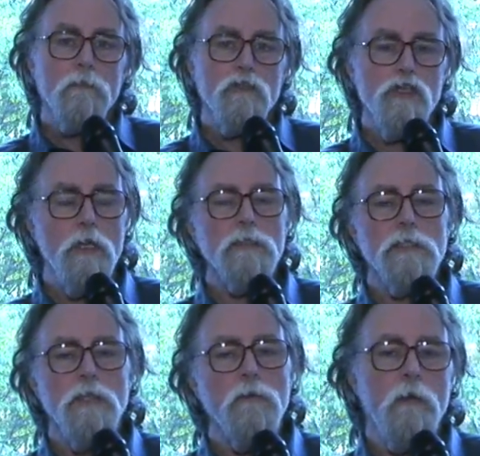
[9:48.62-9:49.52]
The
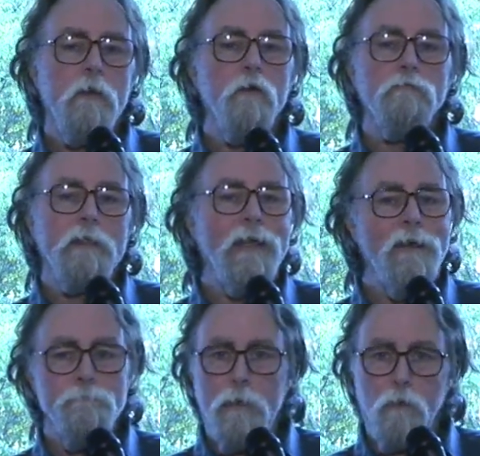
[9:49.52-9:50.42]
chances are they already
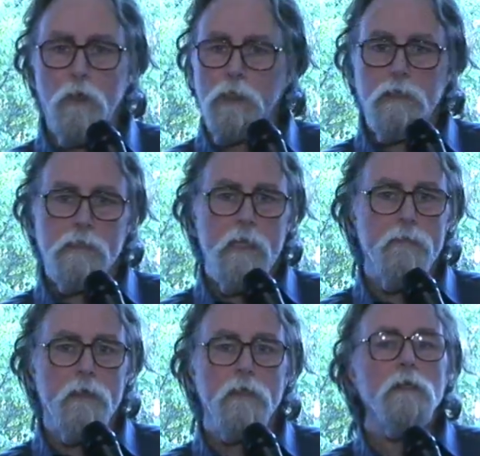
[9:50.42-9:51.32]
have been working
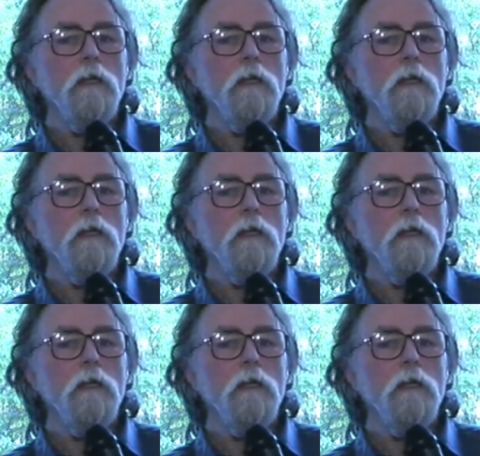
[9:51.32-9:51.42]
together,